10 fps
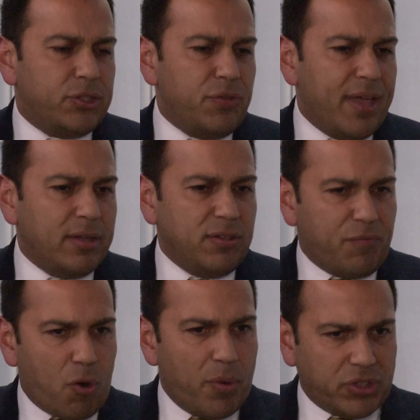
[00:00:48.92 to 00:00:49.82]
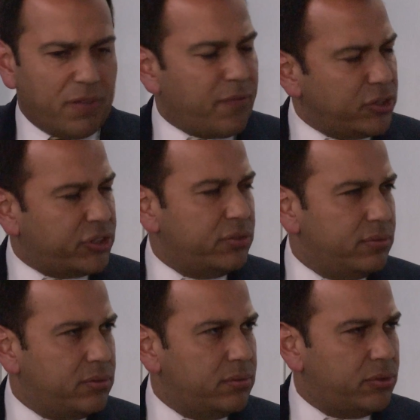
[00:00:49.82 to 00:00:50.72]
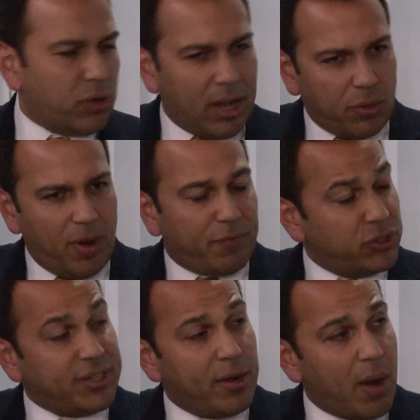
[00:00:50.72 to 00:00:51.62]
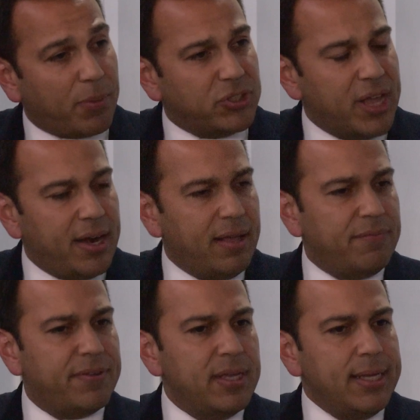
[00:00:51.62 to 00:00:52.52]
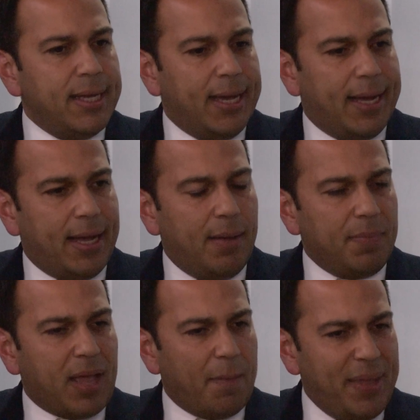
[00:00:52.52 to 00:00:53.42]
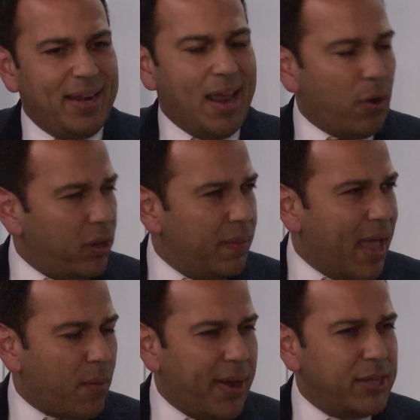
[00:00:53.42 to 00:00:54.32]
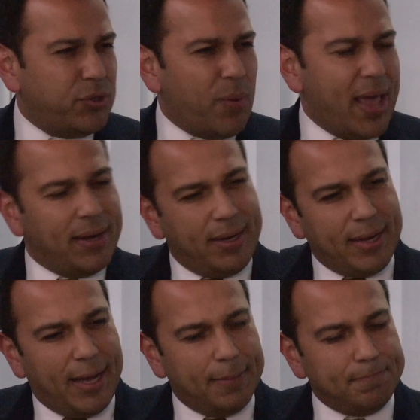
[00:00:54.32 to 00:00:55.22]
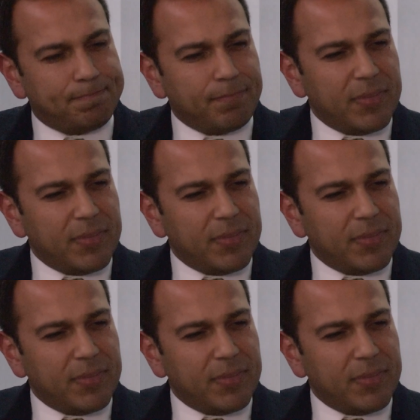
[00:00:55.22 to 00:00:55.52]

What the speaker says: 2004, it was our first trial to run for state representative. Got beat narrowly in that race. We ran in.